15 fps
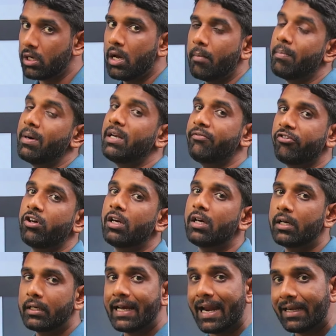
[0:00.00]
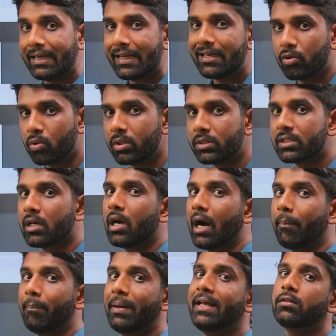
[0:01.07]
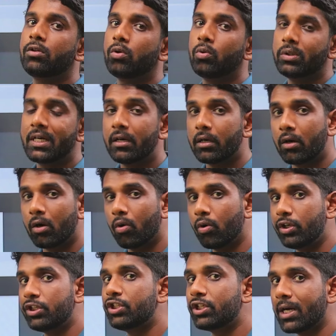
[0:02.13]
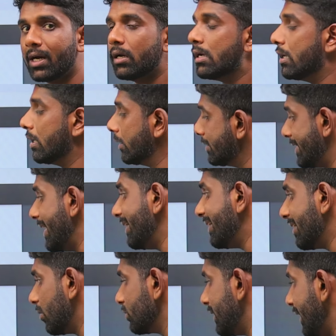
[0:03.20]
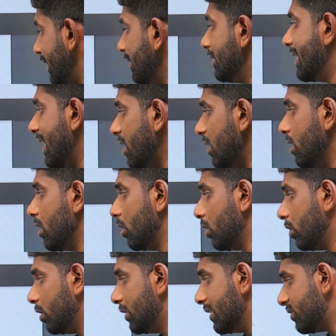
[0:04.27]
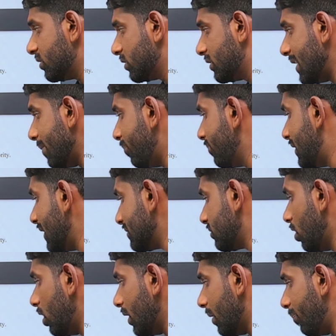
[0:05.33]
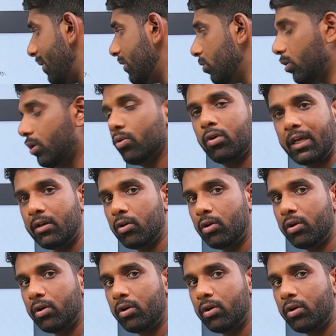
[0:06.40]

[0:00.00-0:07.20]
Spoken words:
But if you're a candidate who is applying through the Odisha State Counselling, then this step does not apply to you. Okay, don't